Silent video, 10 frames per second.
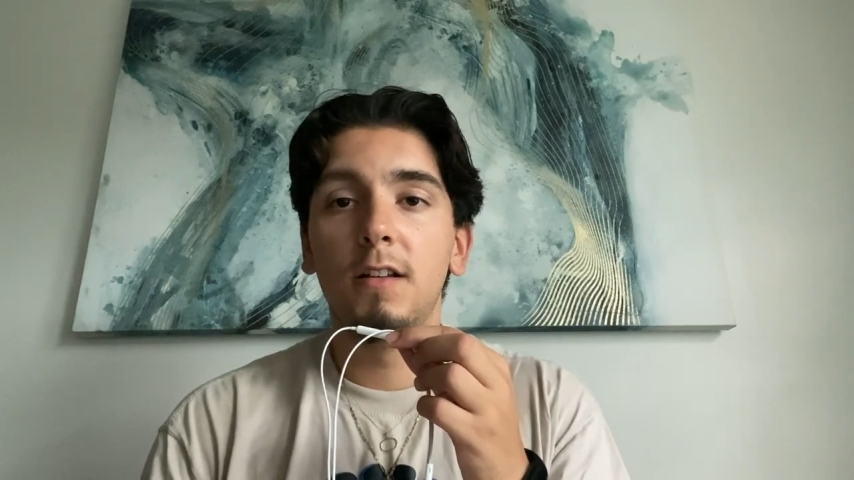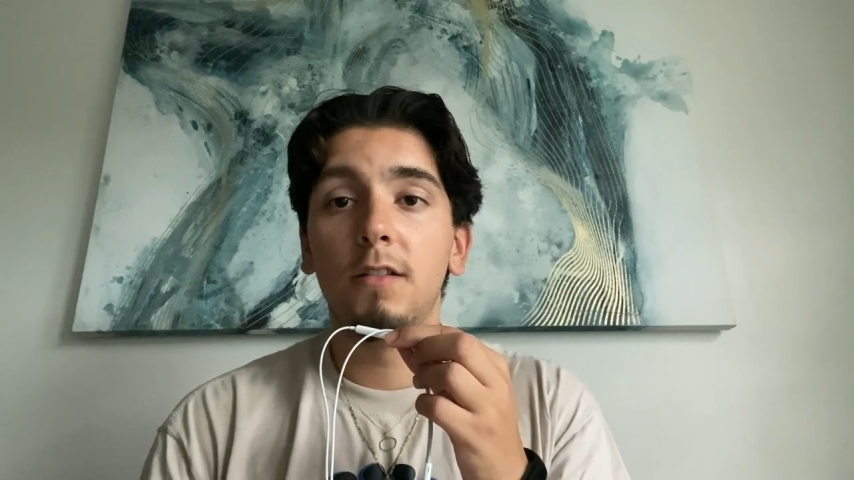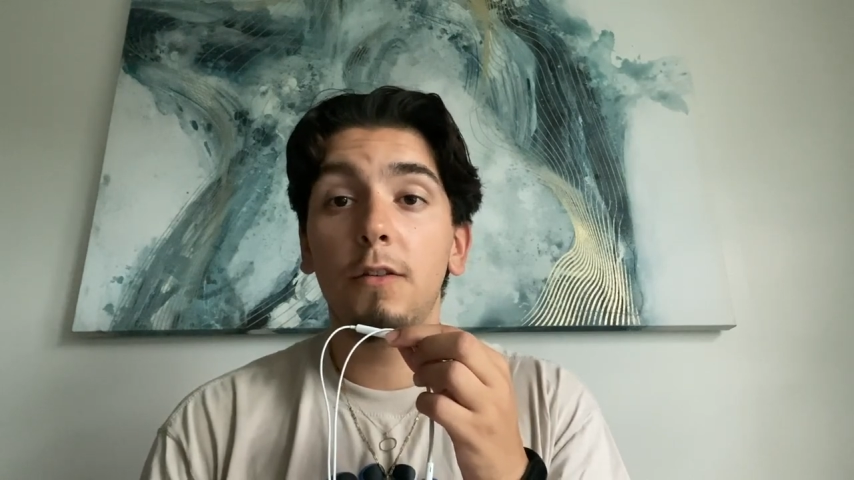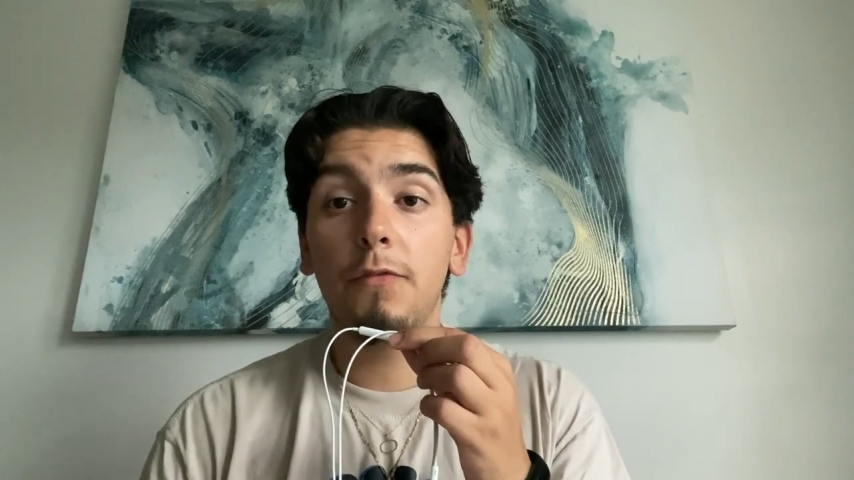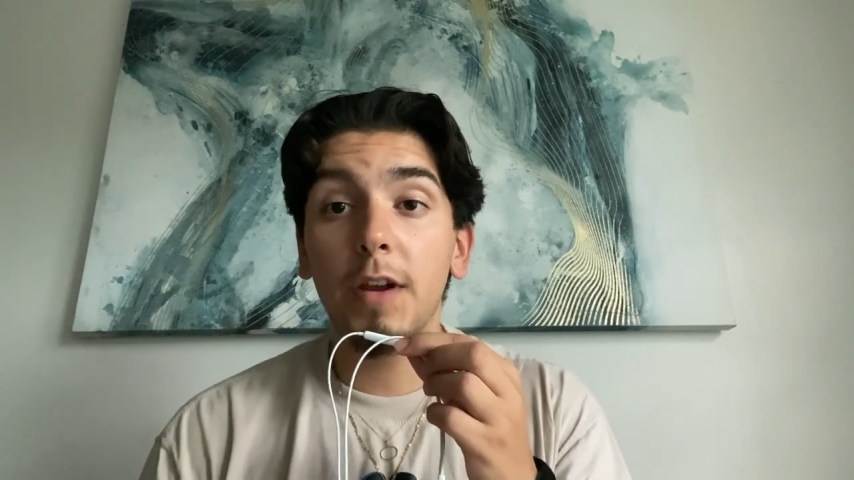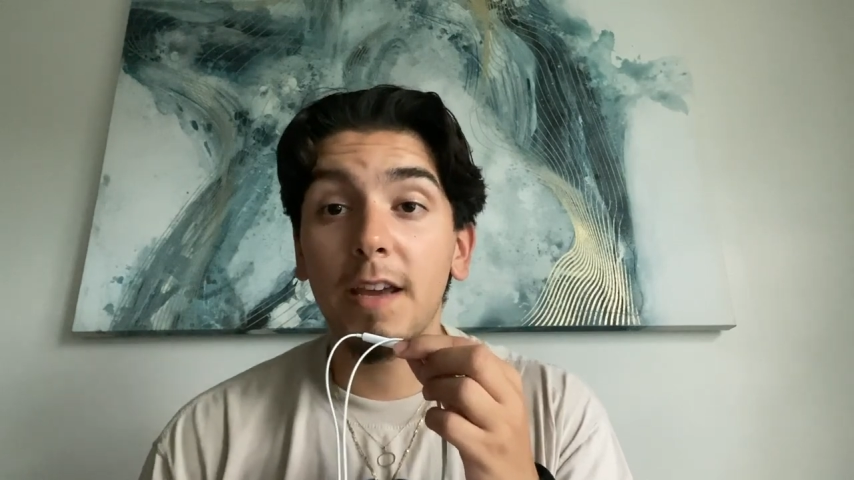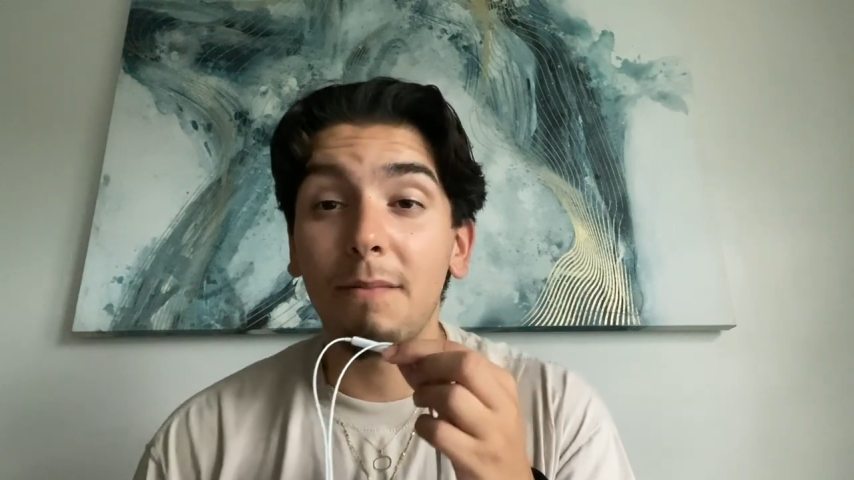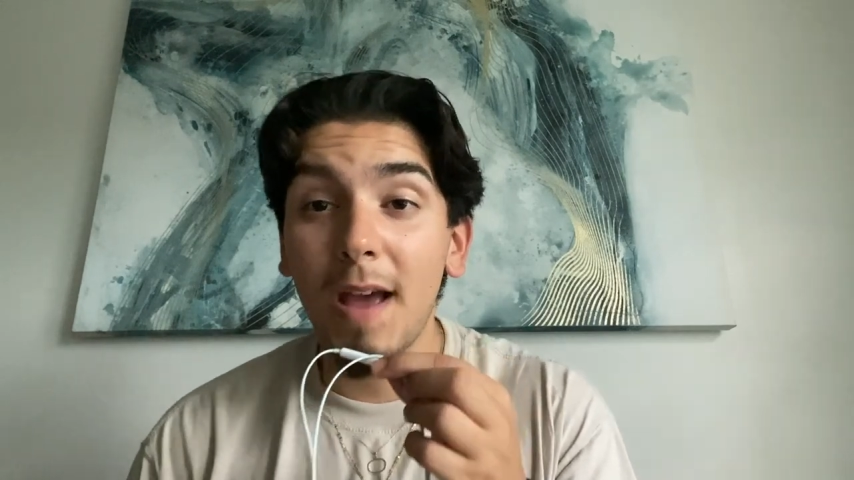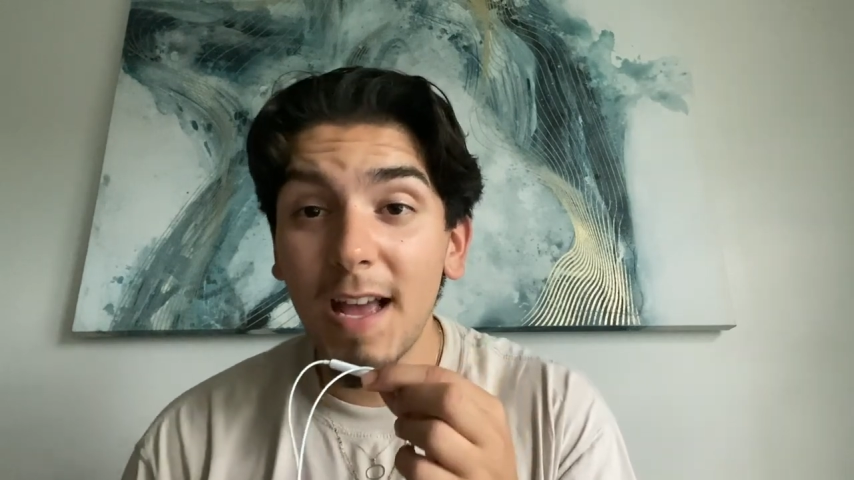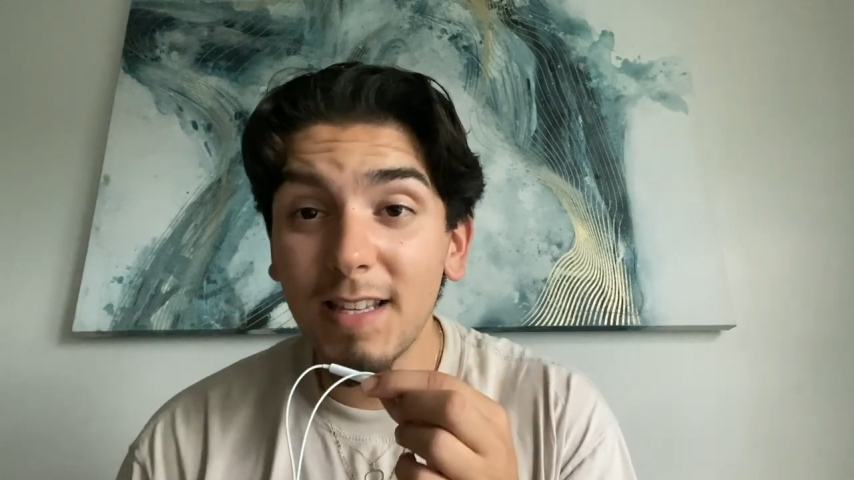they're freaking
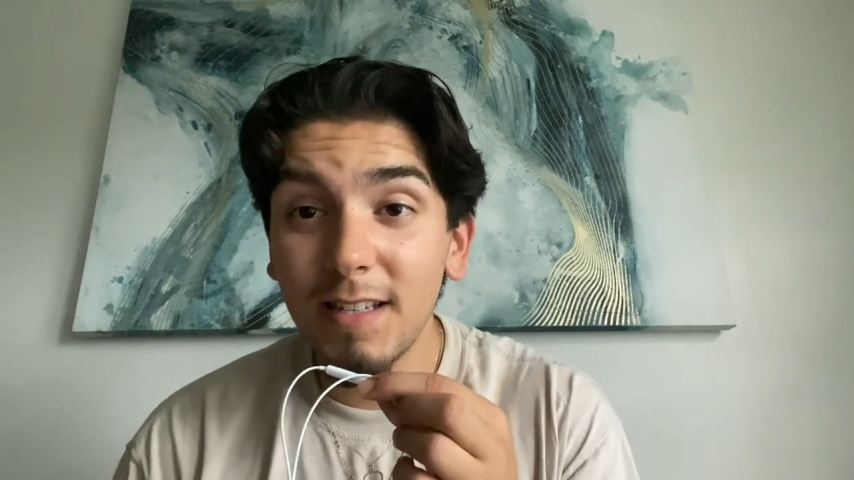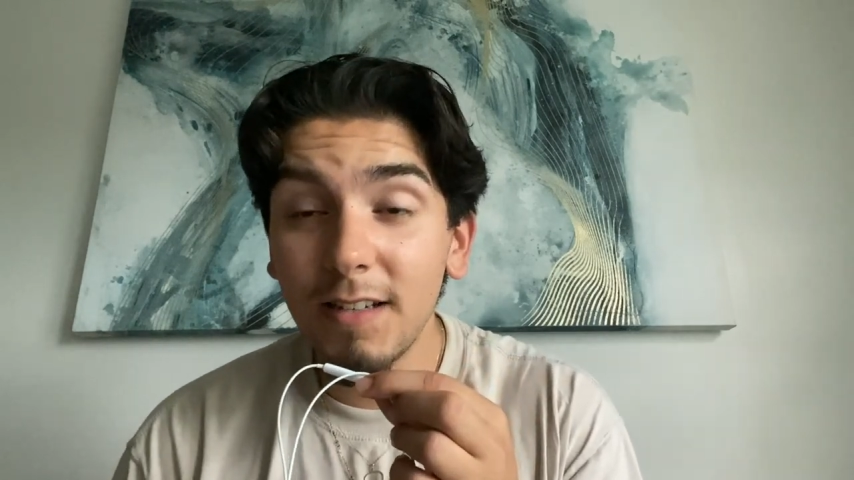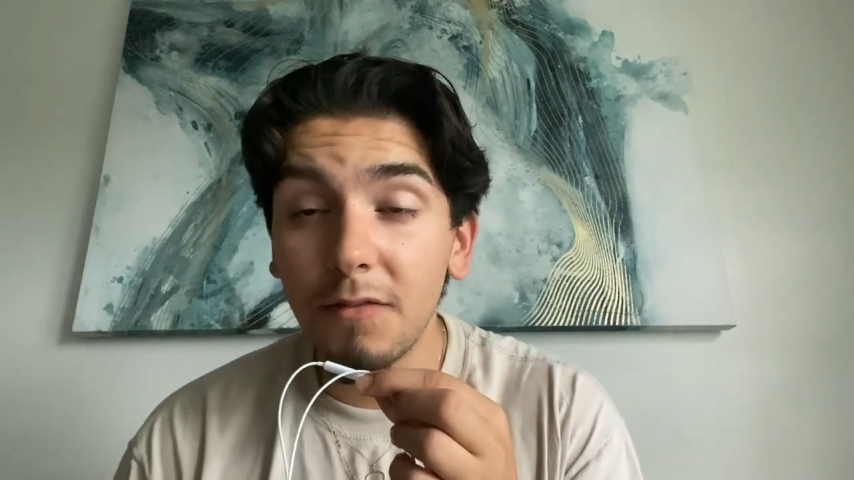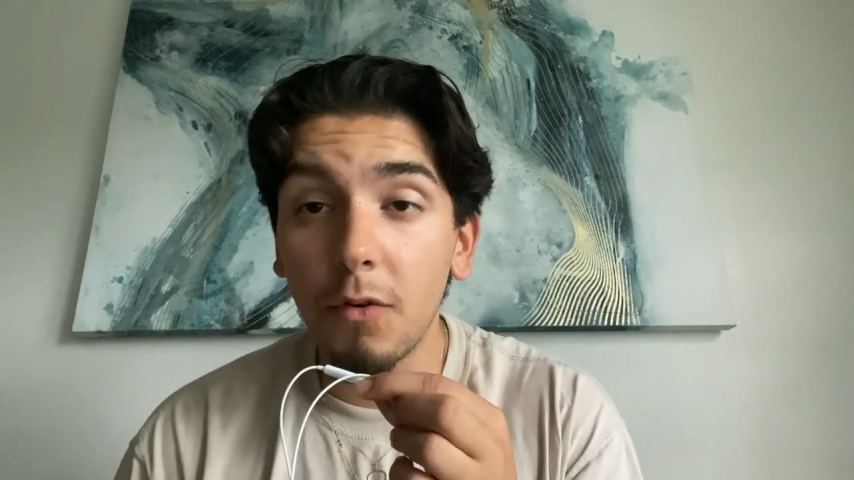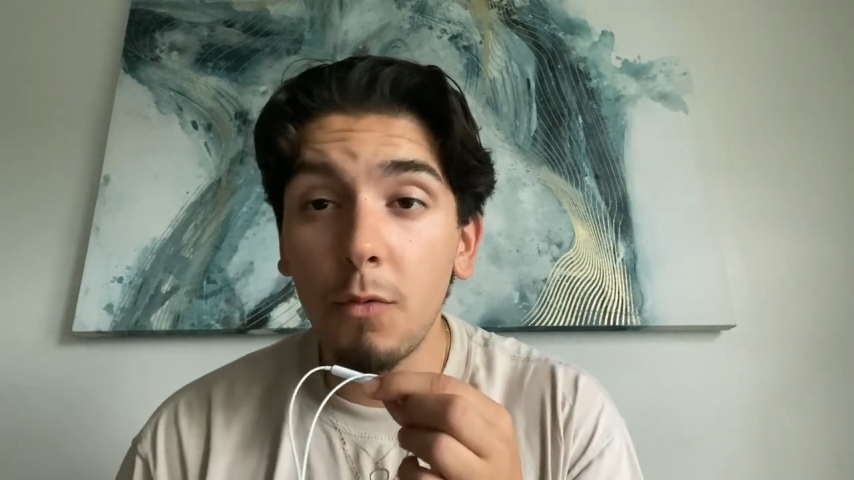massive.